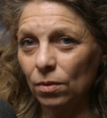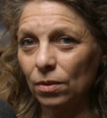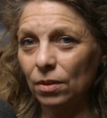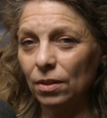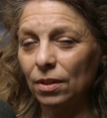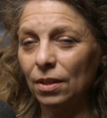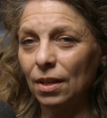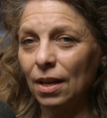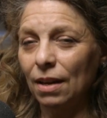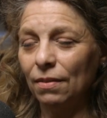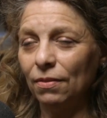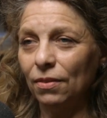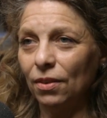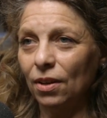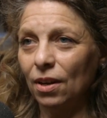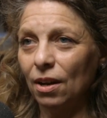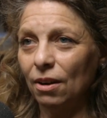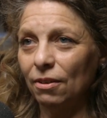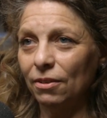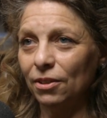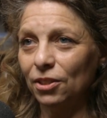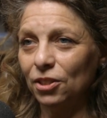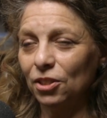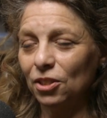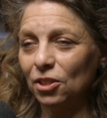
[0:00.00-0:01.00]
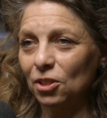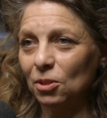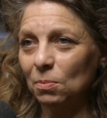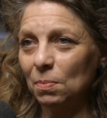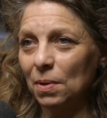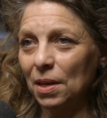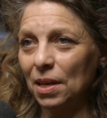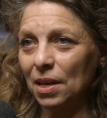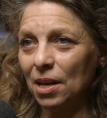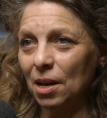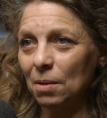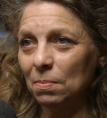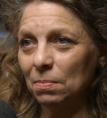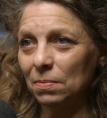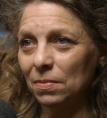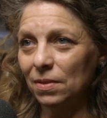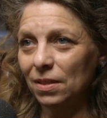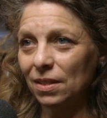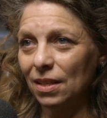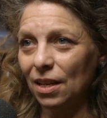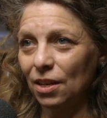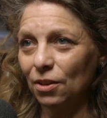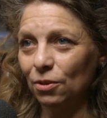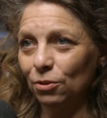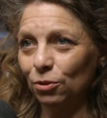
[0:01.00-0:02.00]
To have the courage to speak up and
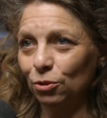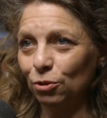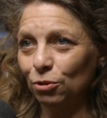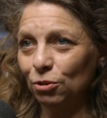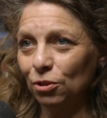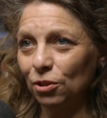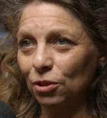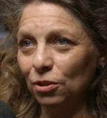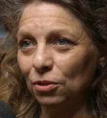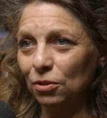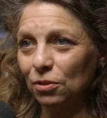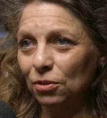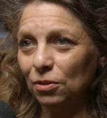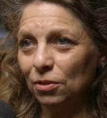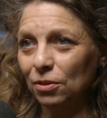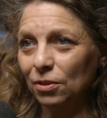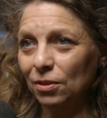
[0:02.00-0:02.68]
say your truth.